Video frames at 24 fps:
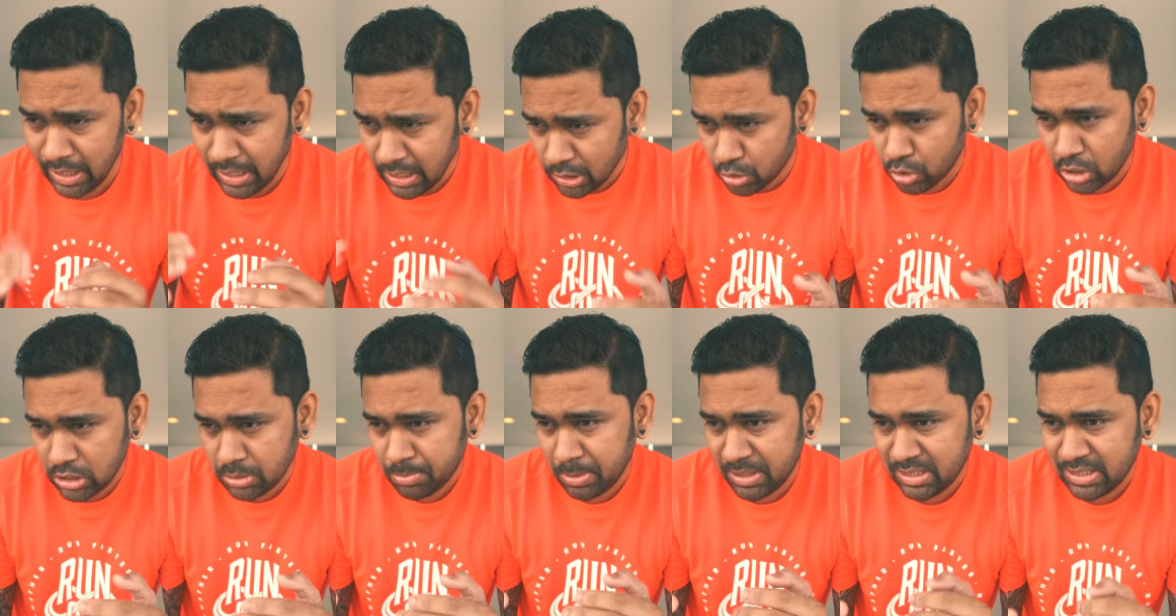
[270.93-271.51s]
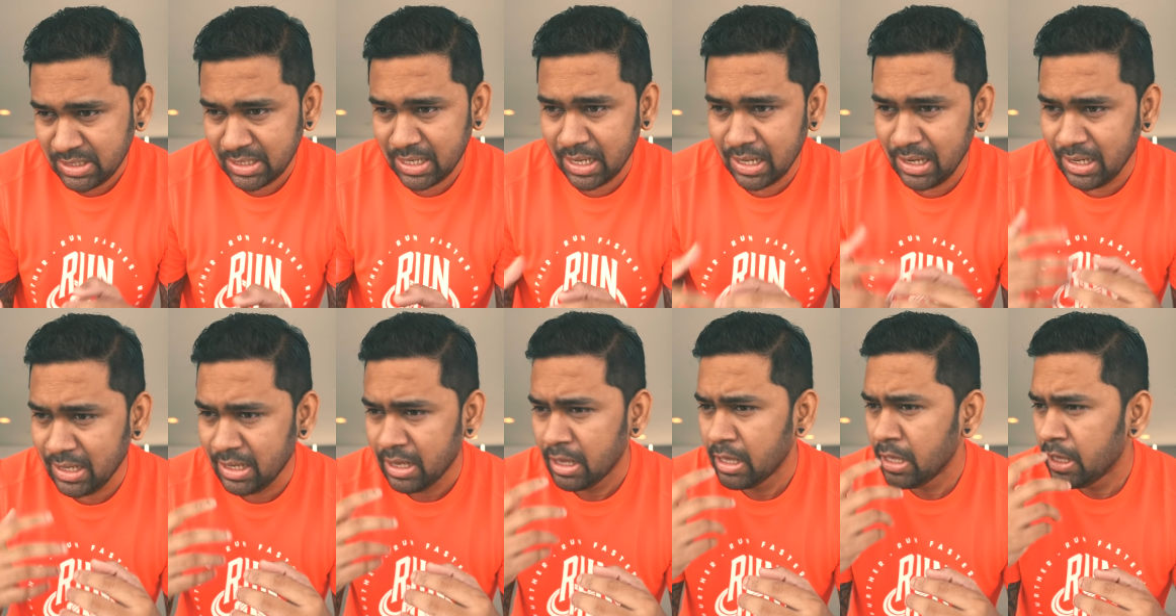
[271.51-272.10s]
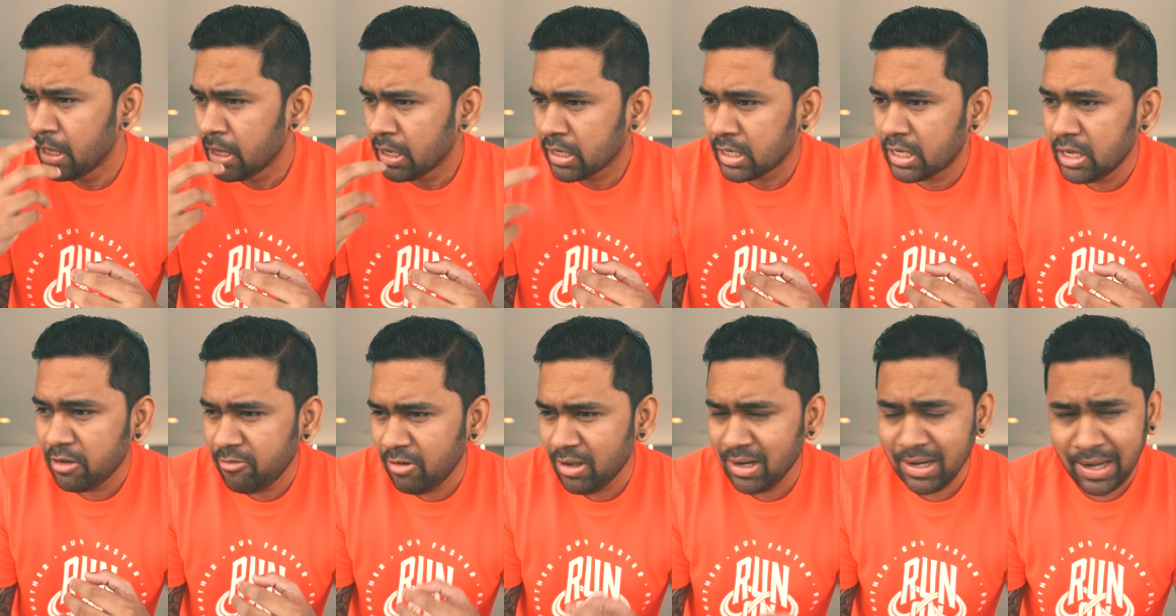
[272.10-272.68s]
Intro is basically
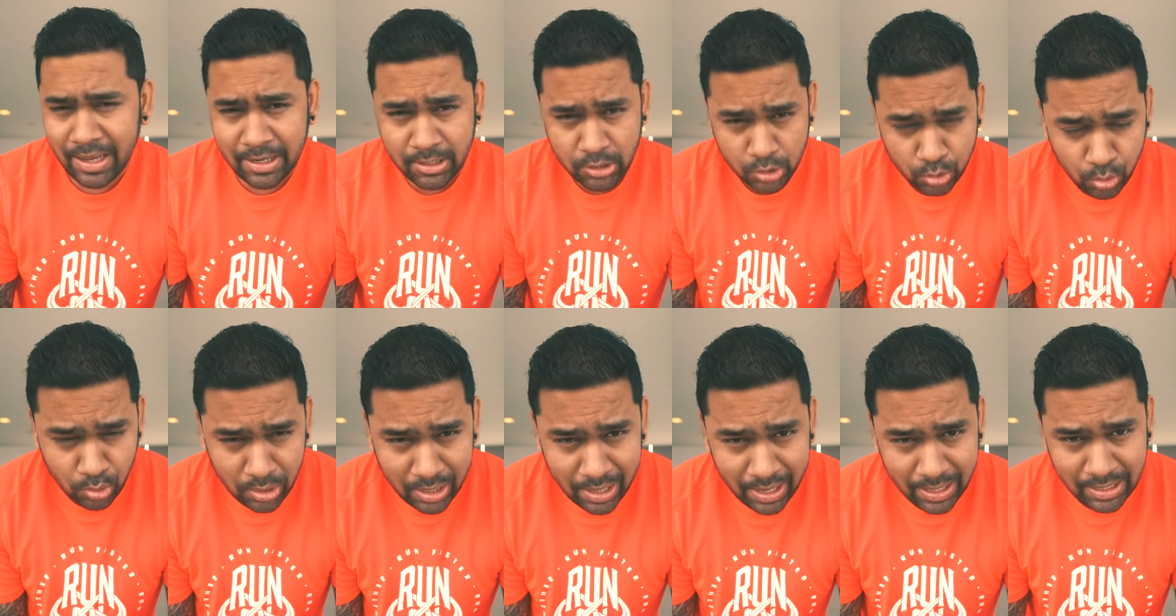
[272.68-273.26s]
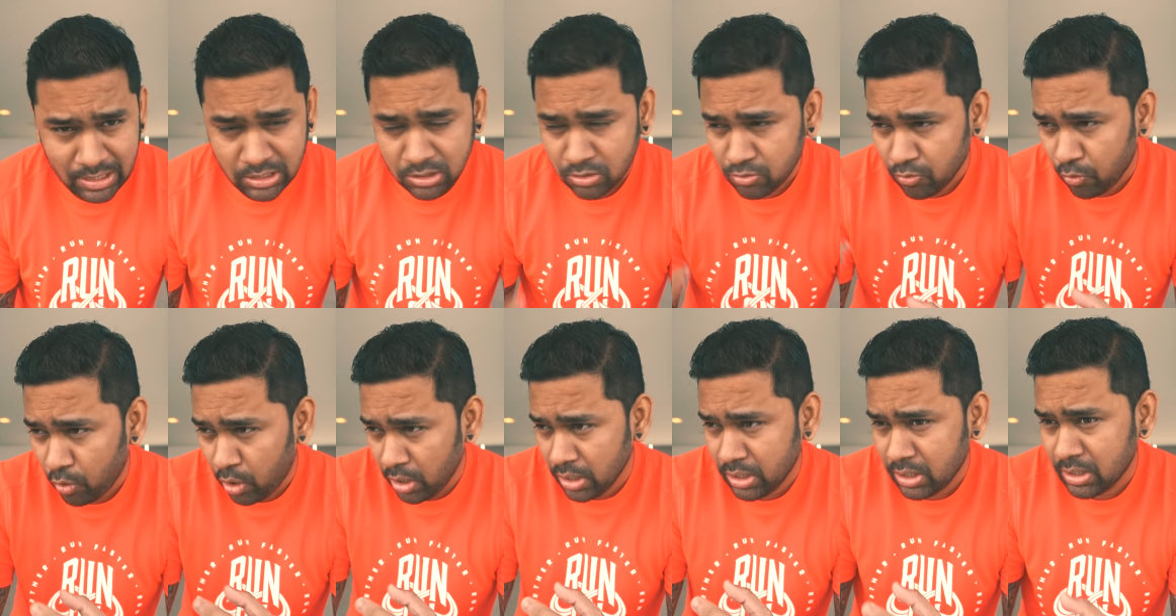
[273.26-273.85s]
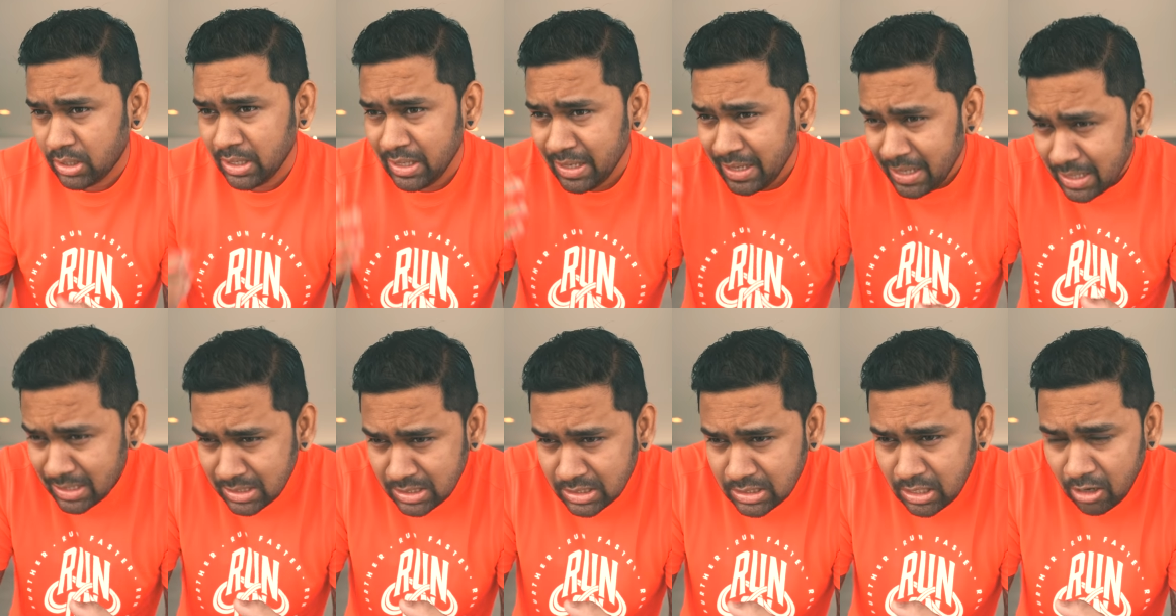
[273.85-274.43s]
giving like two lines what
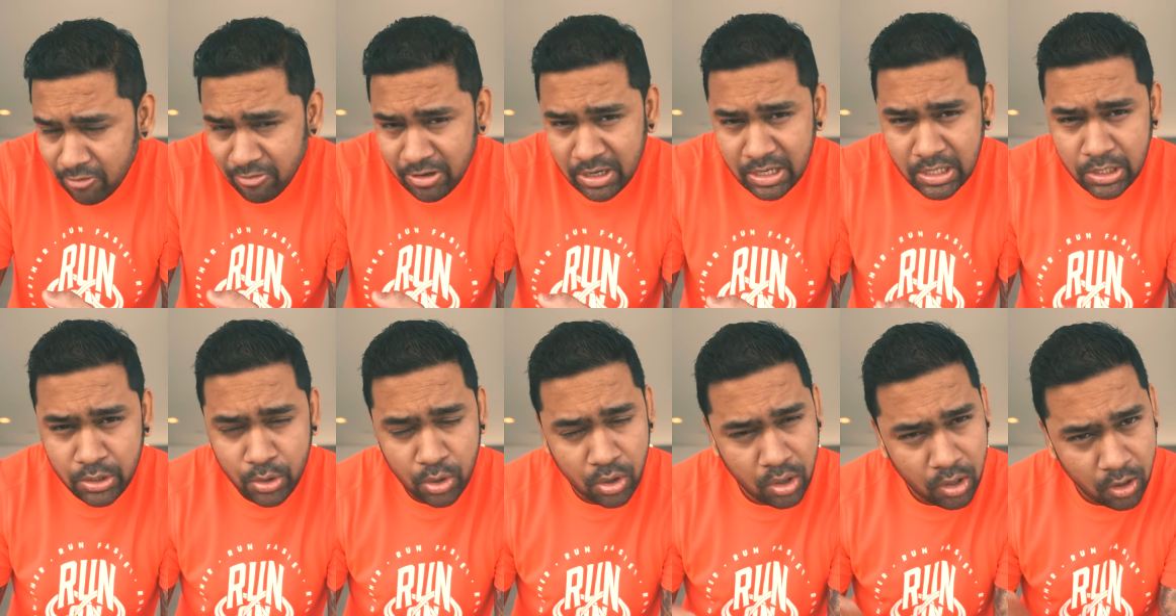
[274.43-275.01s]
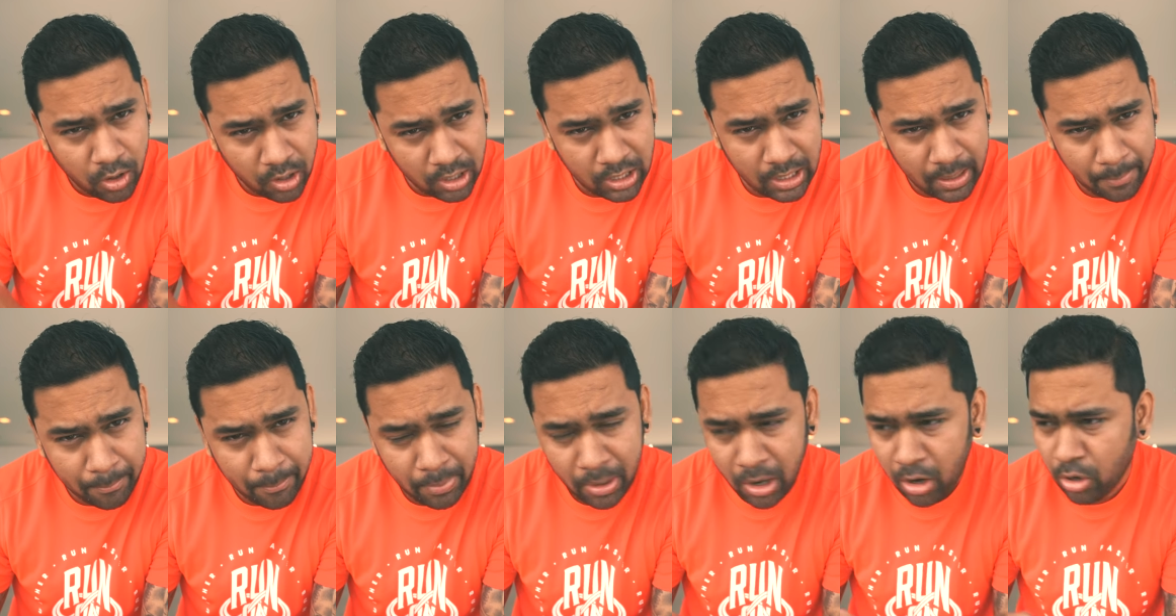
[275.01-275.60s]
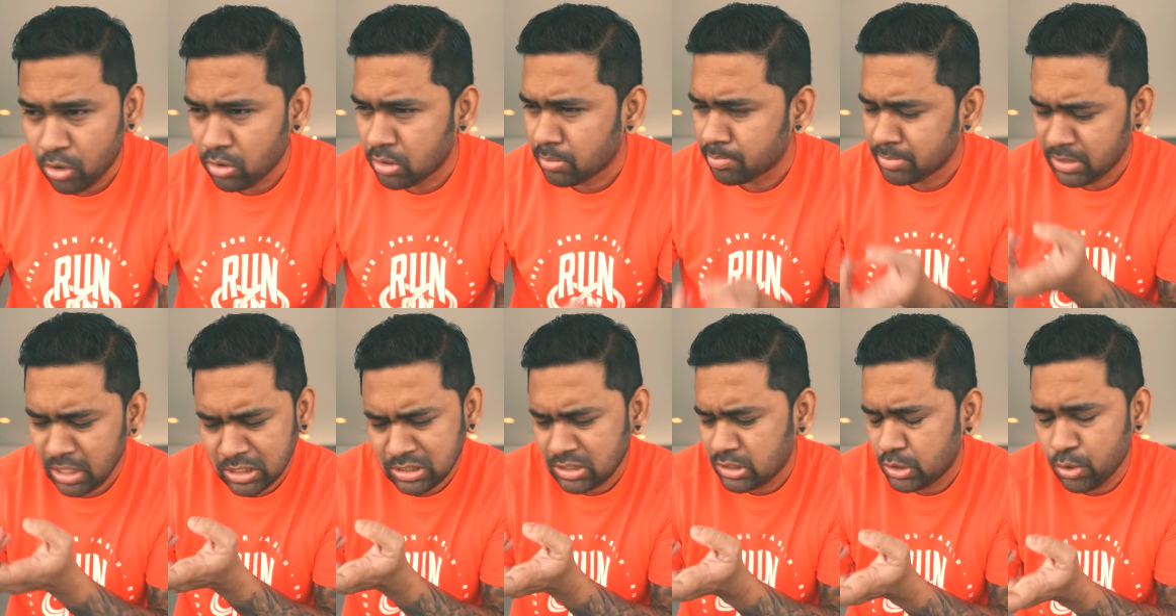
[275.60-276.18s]
is the video all about
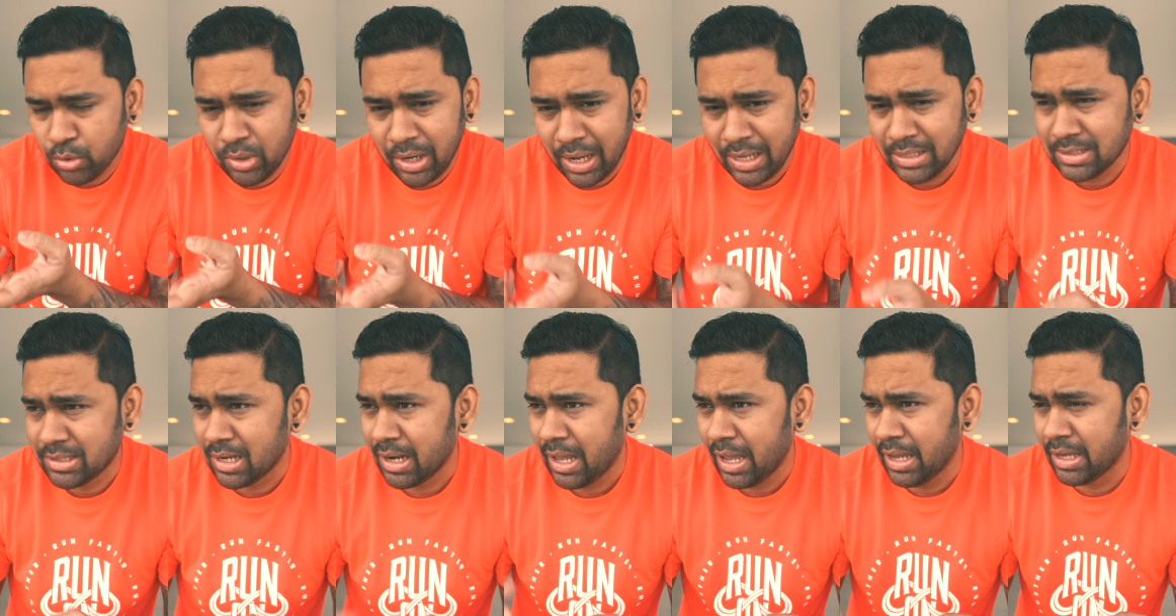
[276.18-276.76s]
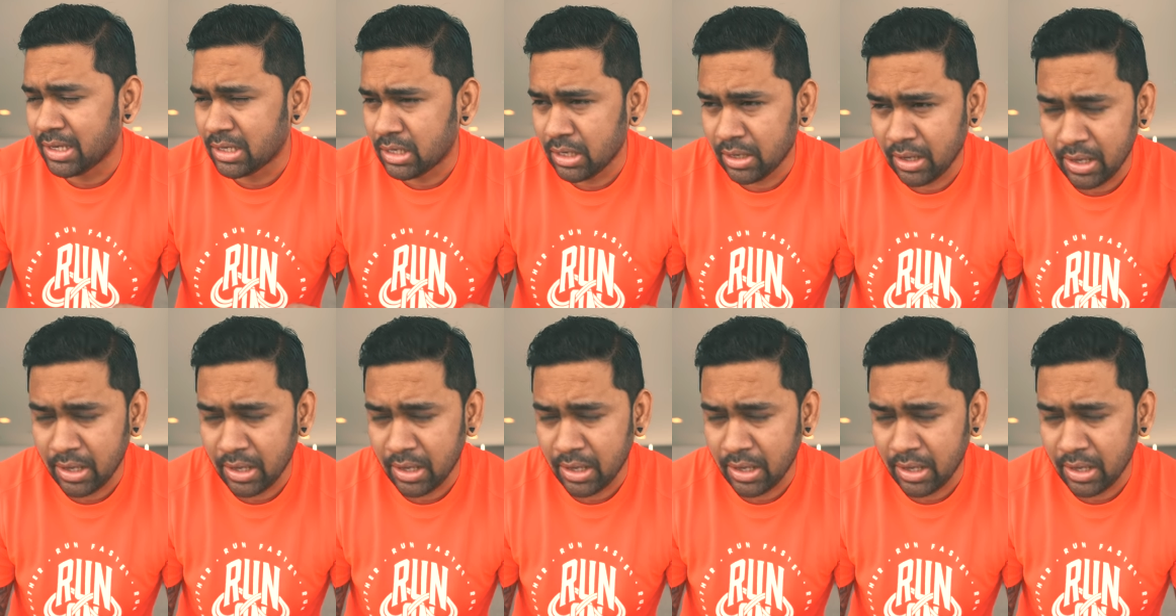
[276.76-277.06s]
just two lines like